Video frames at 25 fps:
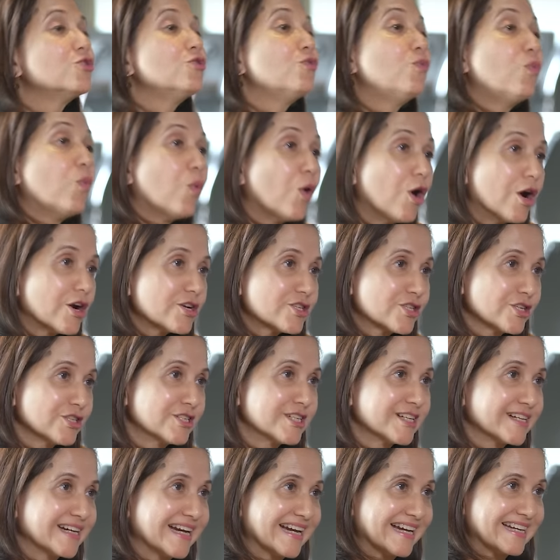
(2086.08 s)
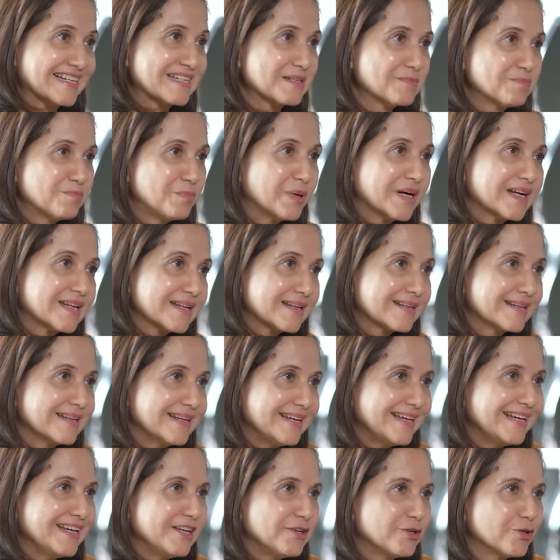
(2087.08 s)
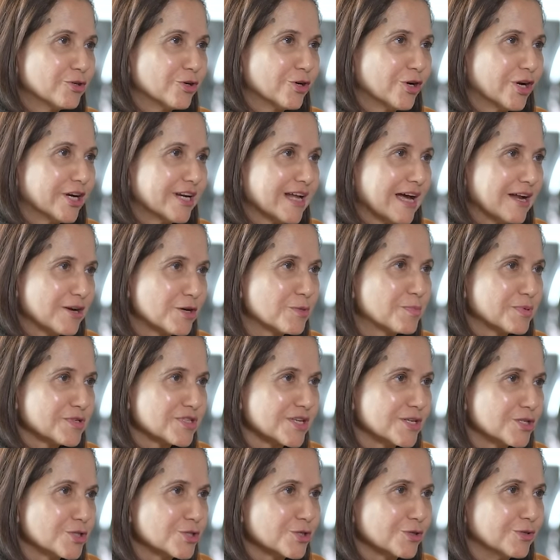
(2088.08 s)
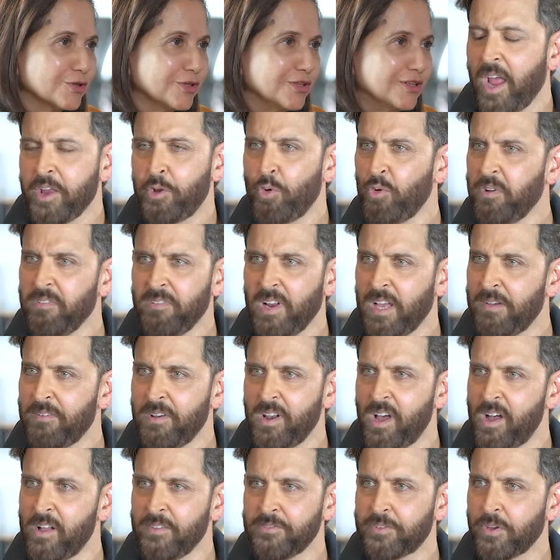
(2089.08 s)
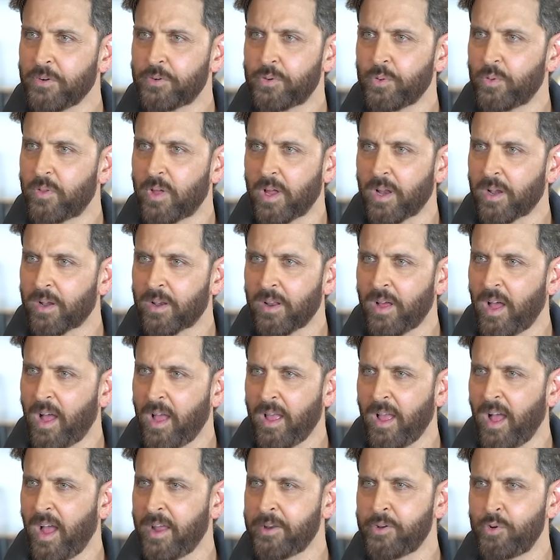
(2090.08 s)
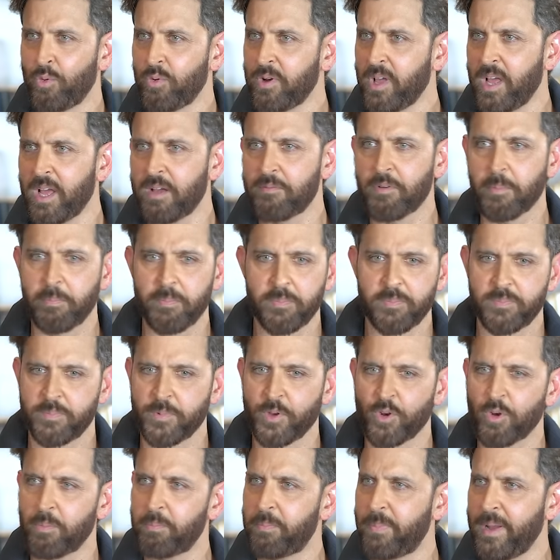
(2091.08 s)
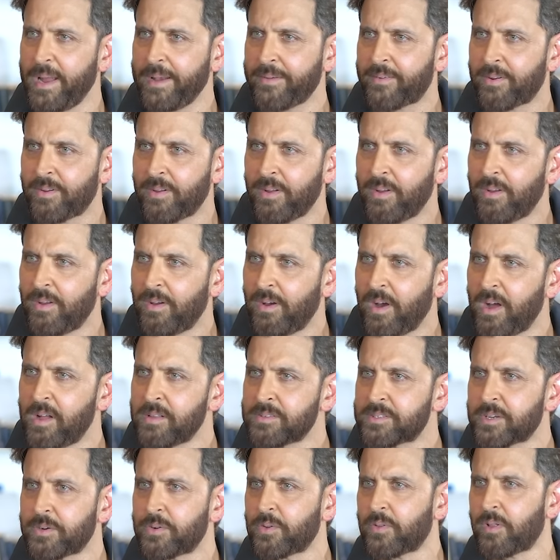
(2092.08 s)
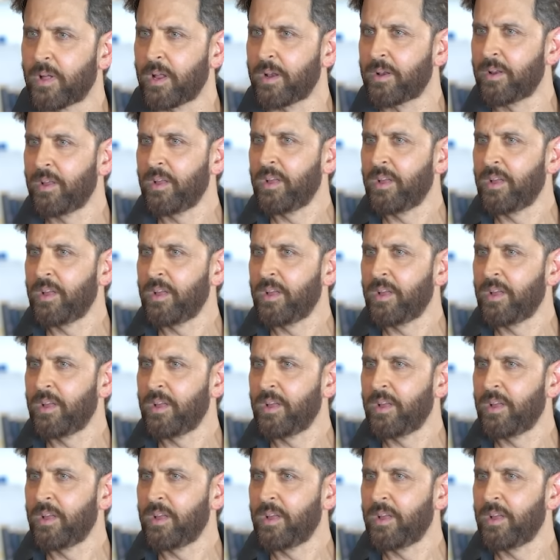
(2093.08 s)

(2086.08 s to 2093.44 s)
you want to direct, but you're not 100% sure. I don't even have an answer to that. I don't have a, you know, pat answer to that.